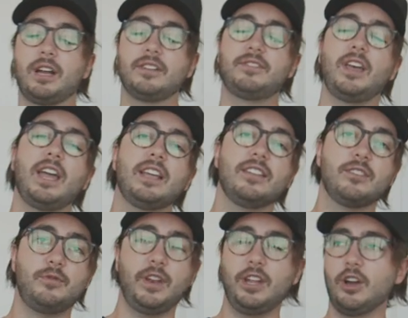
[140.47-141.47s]
kind of saying in
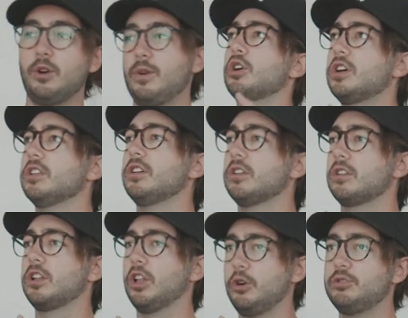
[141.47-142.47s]
this video, look a little
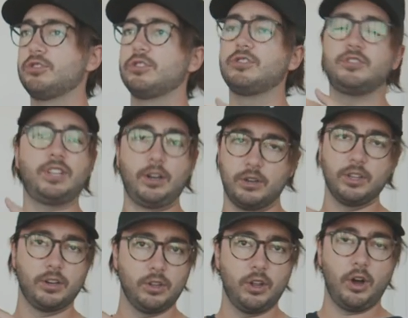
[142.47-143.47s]
closer, stare a
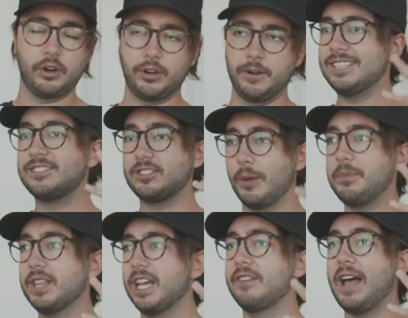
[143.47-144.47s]
little longer. It's
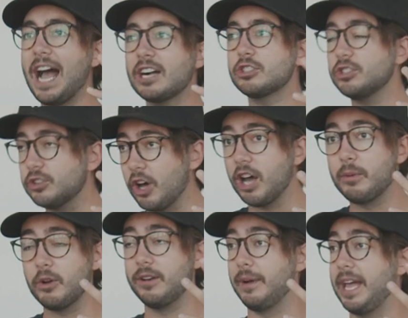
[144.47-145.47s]
something that I've actually thought
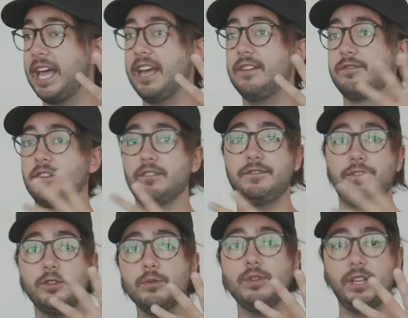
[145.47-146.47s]
about in my head for a
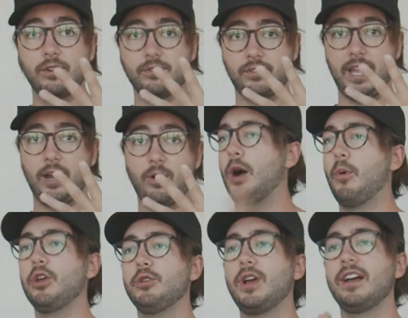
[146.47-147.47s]
few years now. I
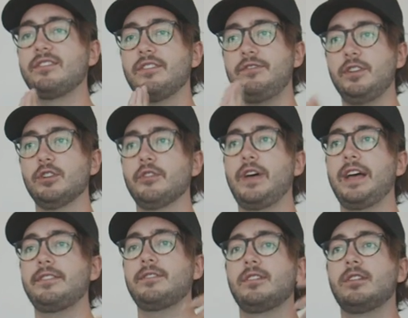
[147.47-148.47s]
want you guys to feel
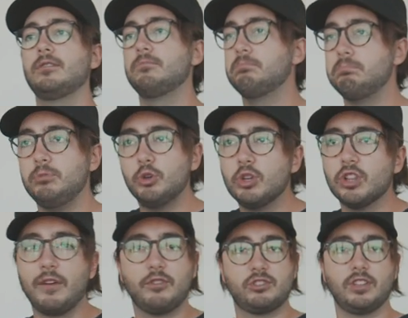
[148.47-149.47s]
that you can
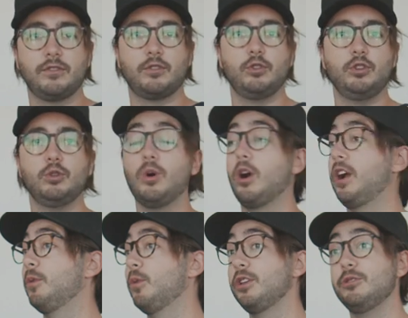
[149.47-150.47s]
love yourself for who you are
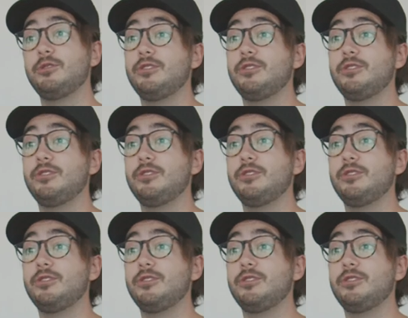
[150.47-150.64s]
and what you